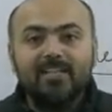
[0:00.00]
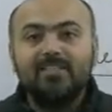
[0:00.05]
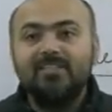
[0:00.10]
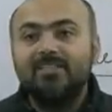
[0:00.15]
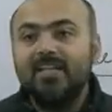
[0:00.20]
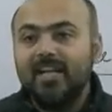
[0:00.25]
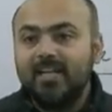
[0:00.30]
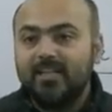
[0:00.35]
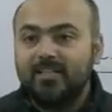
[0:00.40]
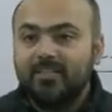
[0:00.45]

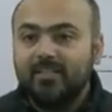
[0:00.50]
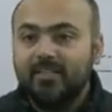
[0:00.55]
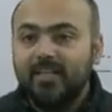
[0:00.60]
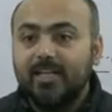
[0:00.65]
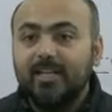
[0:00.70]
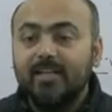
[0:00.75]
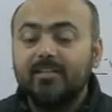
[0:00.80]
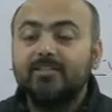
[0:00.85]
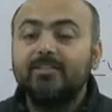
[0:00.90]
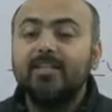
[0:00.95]
state
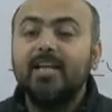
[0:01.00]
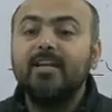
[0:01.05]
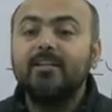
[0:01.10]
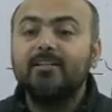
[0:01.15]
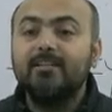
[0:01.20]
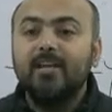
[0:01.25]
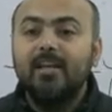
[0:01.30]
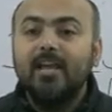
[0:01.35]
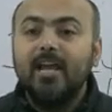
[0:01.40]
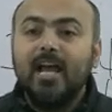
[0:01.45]

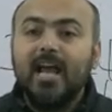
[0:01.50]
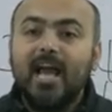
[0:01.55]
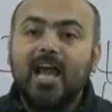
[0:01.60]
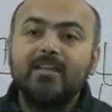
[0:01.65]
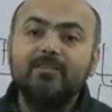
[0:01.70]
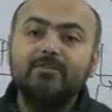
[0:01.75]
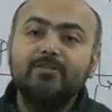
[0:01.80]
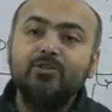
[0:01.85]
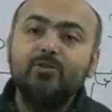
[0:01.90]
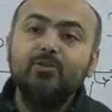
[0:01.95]

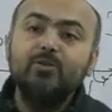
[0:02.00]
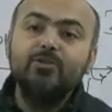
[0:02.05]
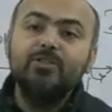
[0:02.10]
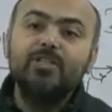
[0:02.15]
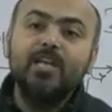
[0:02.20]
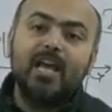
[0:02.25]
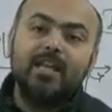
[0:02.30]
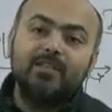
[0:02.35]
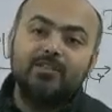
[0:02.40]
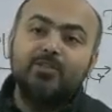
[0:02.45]
as
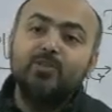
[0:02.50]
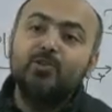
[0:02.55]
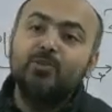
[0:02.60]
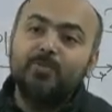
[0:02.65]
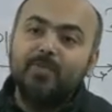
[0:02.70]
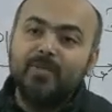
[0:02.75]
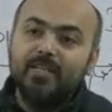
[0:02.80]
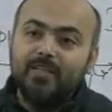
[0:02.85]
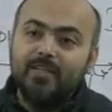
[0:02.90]
huge as UP,